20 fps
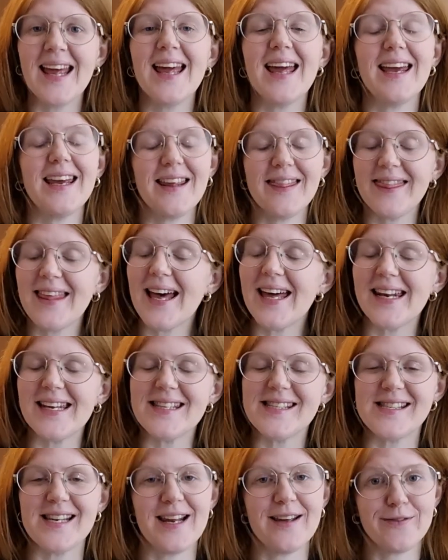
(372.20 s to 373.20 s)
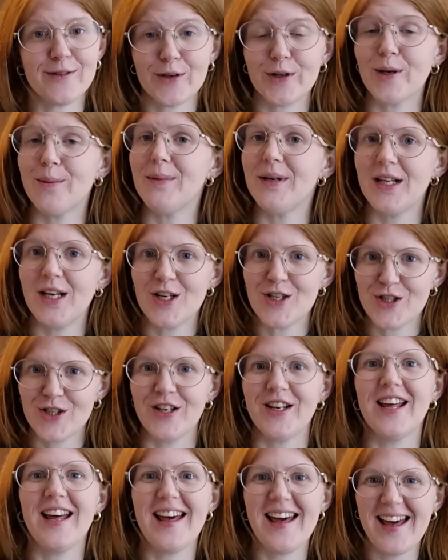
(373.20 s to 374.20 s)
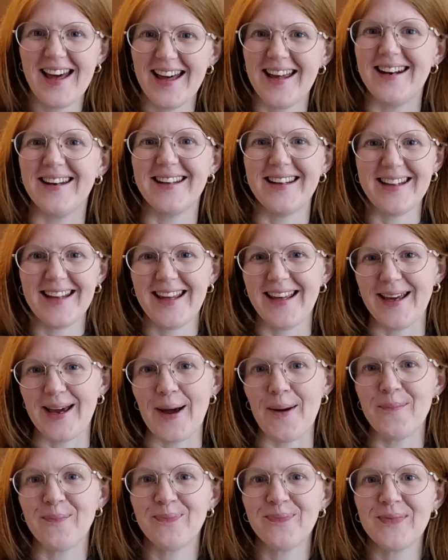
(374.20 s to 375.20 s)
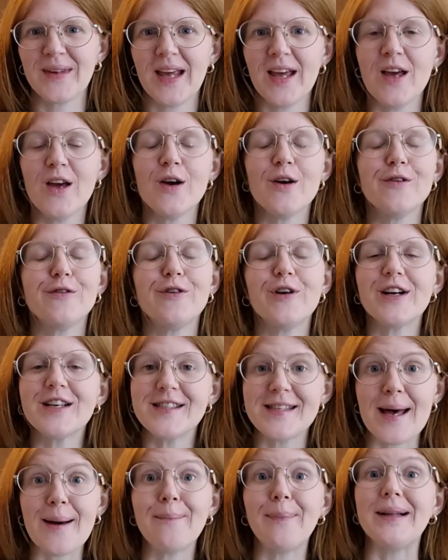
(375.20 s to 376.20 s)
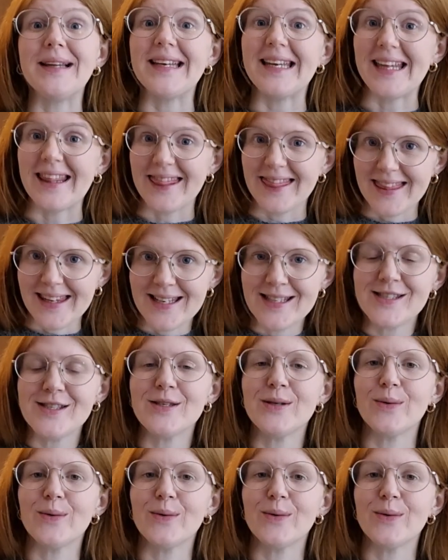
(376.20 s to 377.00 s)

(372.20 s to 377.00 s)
And that is the letter combination RG. For example, in this